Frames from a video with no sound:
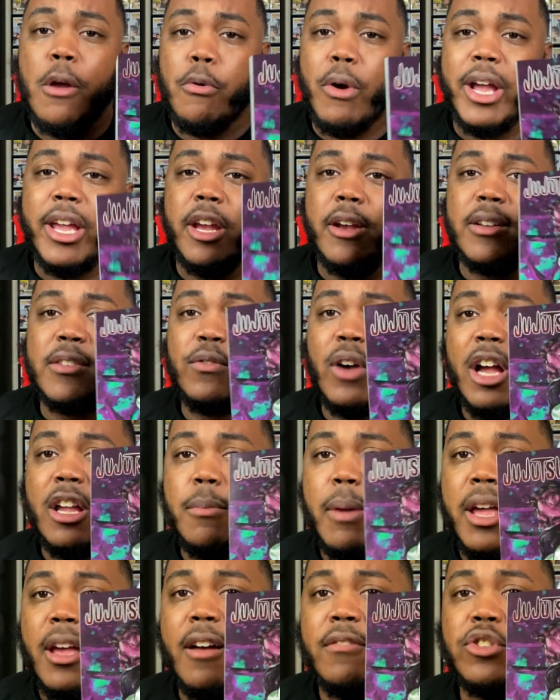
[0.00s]
Right here is
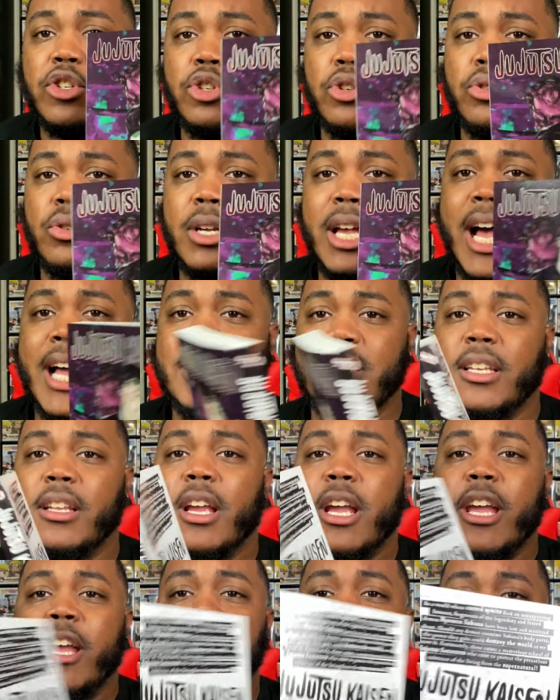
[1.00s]
volume 8 of Jujutsu Kaisen.
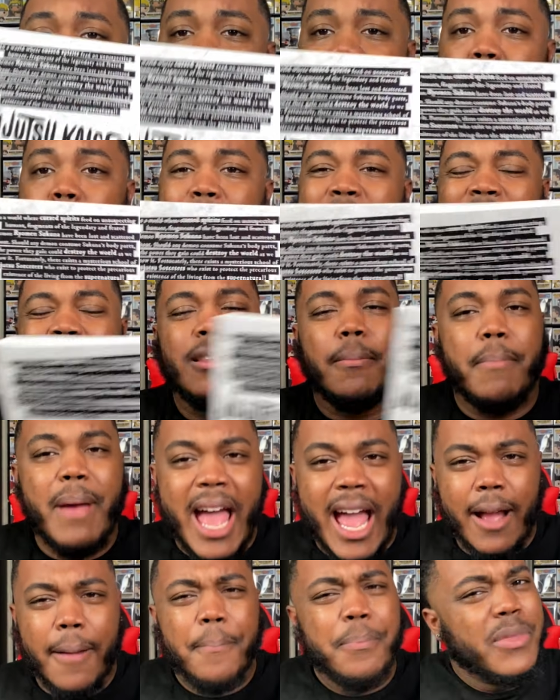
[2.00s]
Here goes the back. The
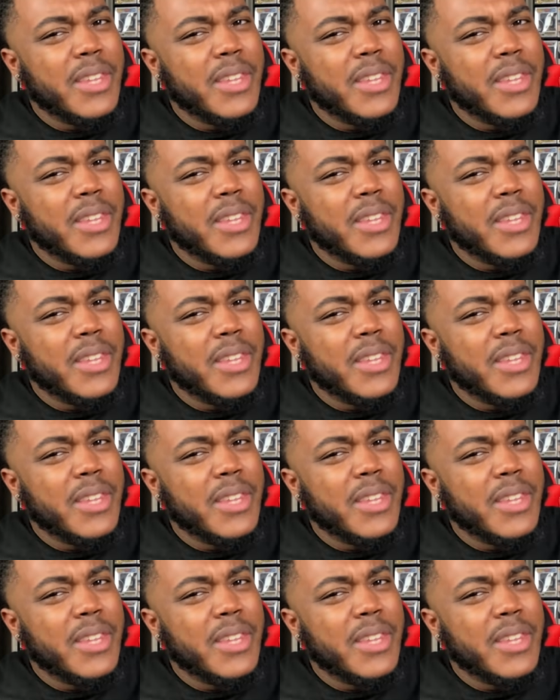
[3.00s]
back,